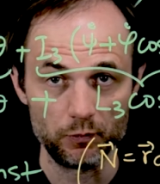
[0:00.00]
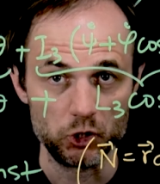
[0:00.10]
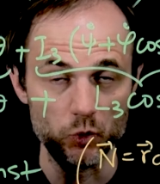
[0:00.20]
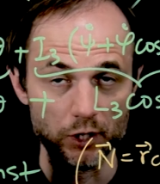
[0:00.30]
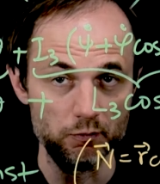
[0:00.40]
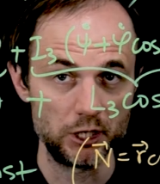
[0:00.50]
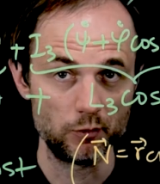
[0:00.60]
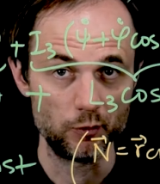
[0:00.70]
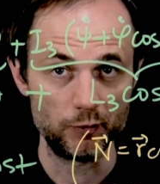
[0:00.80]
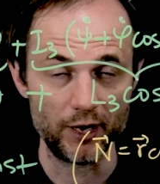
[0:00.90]
between
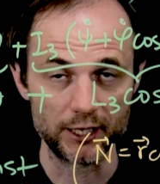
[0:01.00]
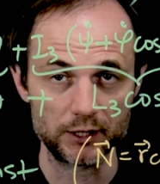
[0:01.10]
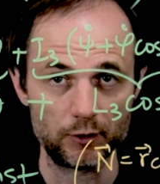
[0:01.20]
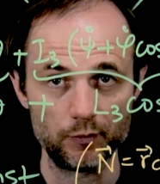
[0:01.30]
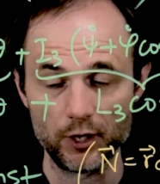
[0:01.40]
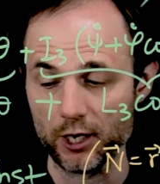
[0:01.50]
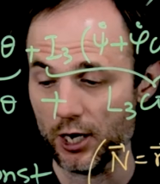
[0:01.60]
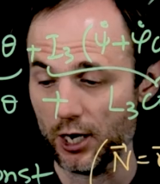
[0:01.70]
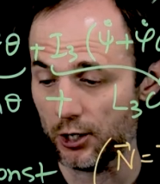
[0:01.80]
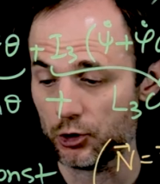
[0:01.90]
minimum and maximum
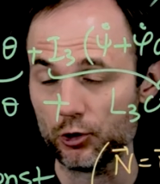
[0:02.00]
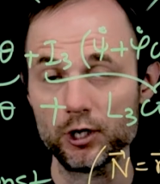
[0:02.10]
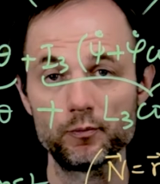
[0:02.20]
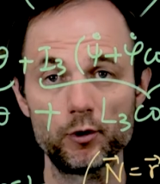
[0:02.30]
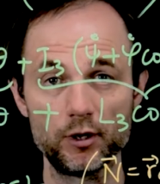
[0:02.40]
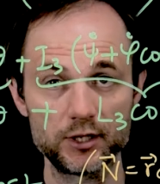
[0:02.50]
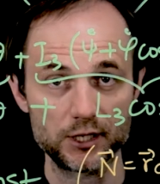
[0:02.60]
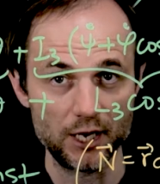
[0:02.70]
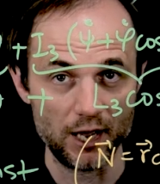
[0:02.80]
turning points,